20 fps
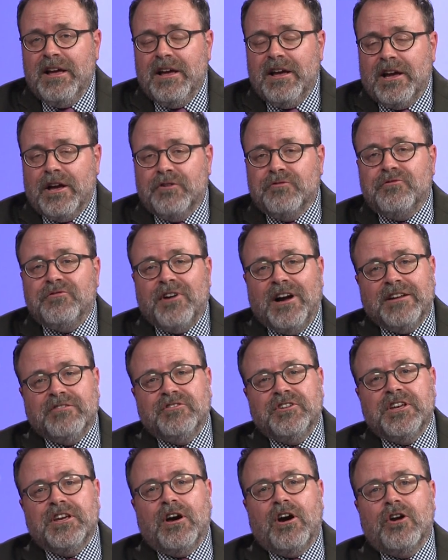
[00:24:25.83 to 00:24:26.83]
And
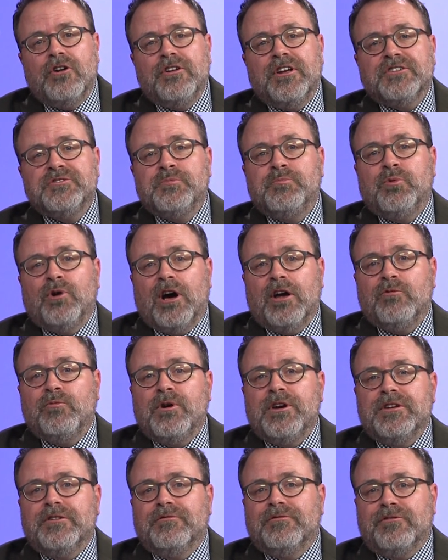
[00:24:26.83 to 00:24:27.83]
finally, our next
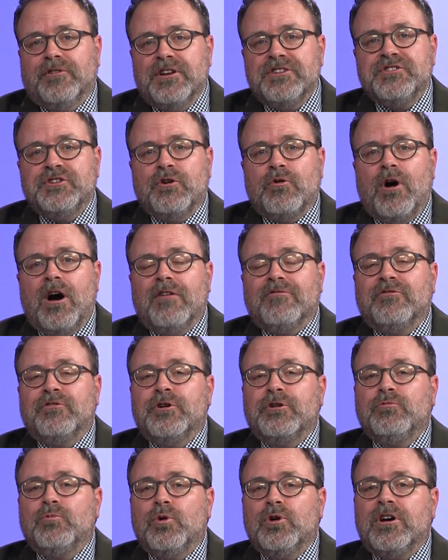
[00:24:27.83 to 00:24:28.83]
Broadway in Fresno
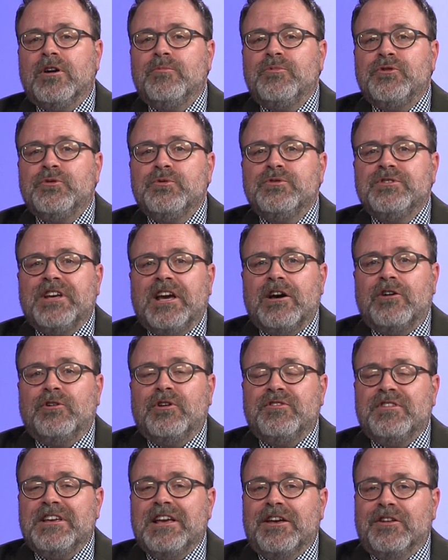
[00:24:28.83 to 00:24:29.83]
offering will come through town
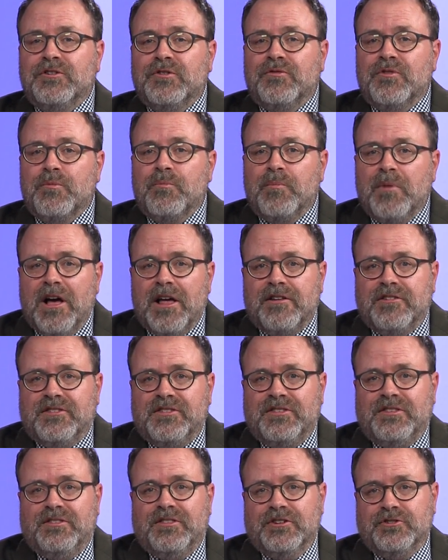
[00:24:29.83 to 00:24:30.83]
at the end of the
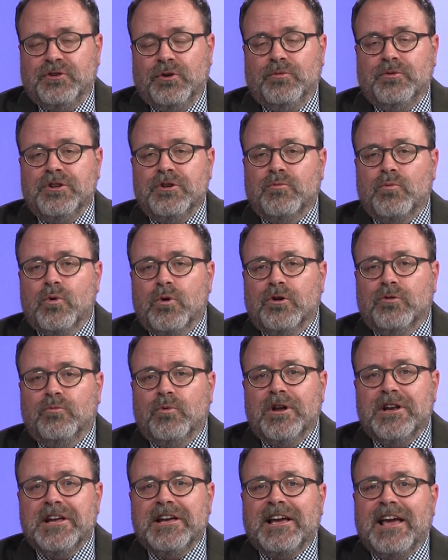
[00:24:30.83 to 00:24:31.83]
month. The Tony Award
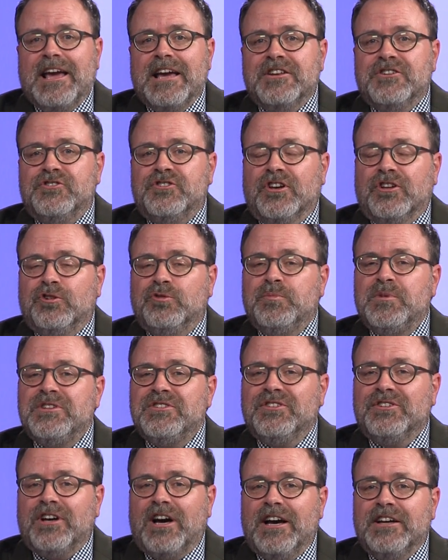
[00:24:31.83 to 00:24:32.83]
winning A
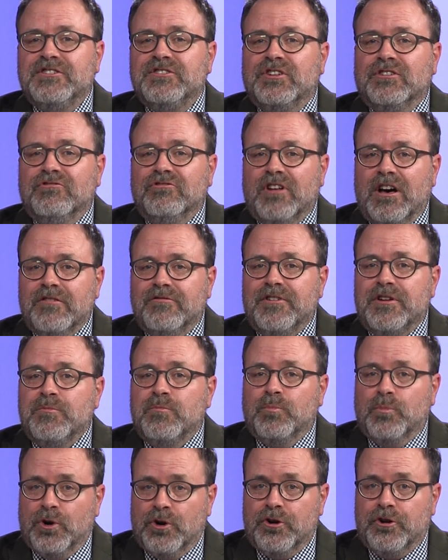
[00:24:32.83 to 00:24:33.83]
Gentleman's Guide to Love
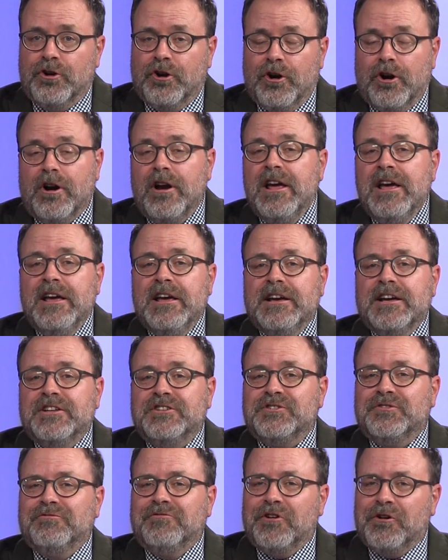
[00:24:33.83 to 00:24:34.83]
and Murder.
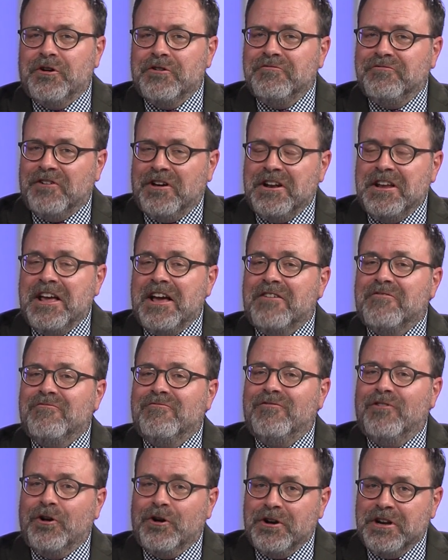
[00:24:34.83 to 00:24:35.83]
It's a very funny
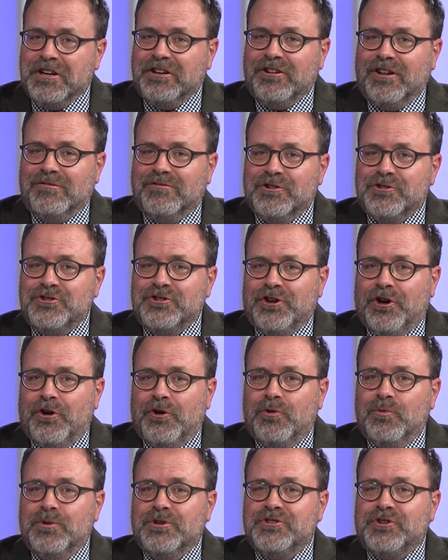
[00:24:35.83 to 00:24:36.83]
and very clever
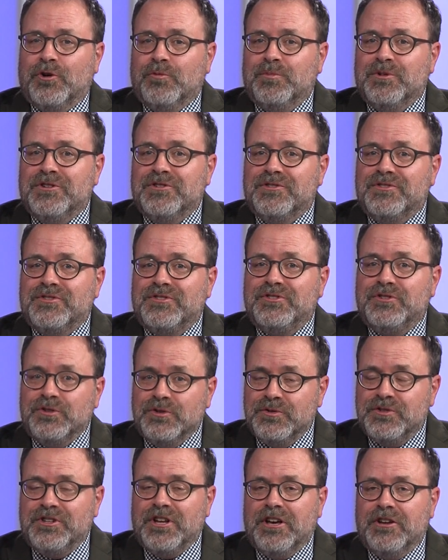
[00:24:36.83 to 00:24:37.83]
show, which opens
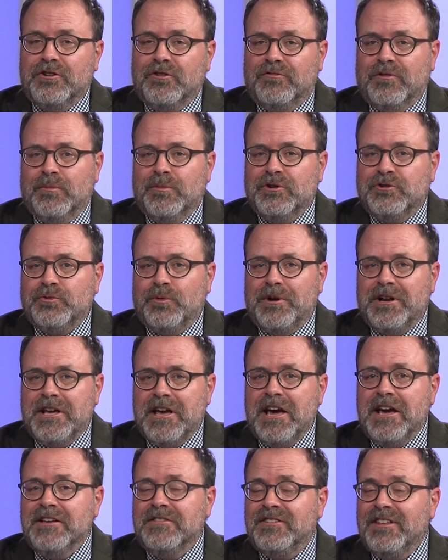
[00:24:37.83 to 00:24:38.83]
Tuesday, November
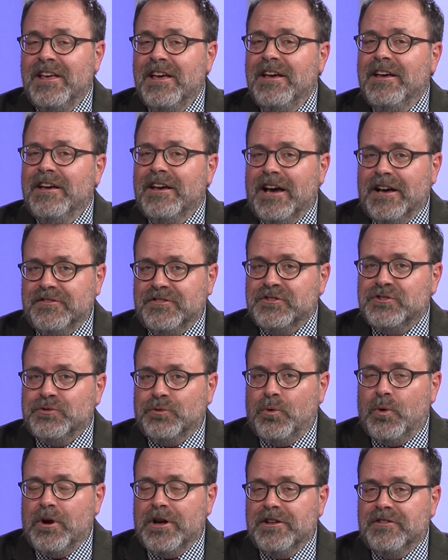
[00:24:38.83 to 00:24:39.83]
28th at the
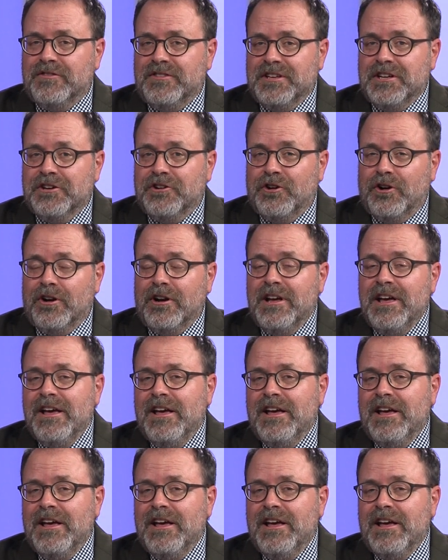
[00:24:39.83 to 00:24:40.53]
Saroyan Theater.